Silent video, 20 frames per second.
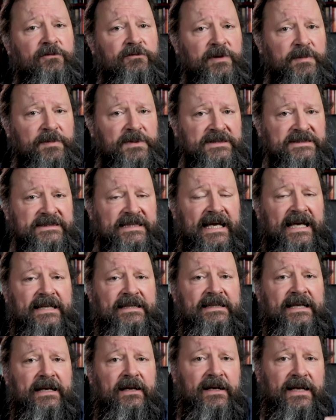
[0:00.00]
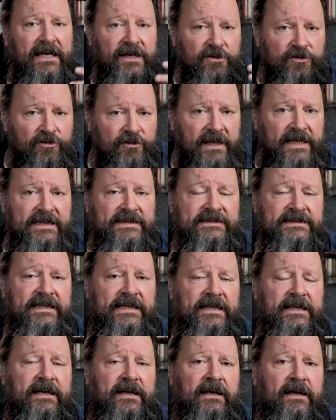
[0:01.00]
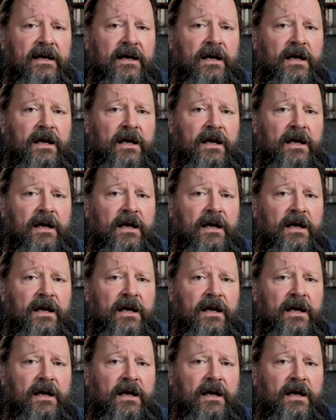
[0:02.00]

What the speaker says: represent, in an increasing